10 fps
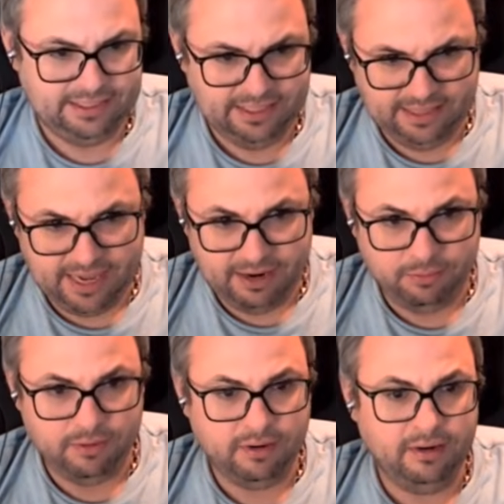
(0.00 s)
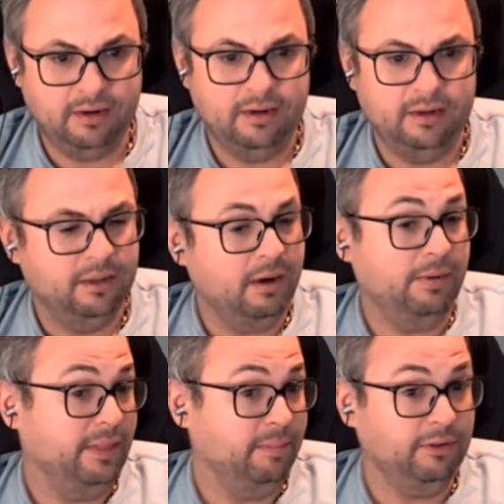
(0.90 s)
in that order.
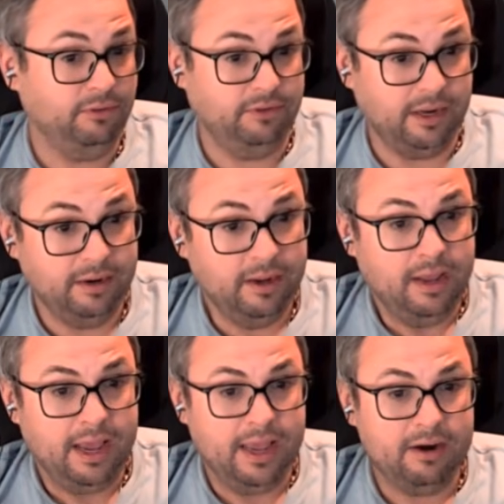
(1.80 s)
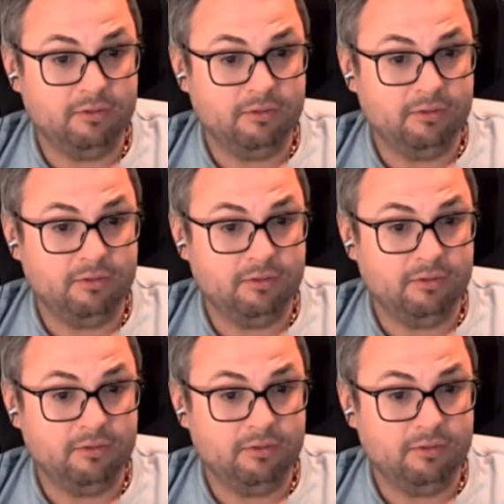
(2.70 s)
Oh, and then puzzle's done. Enter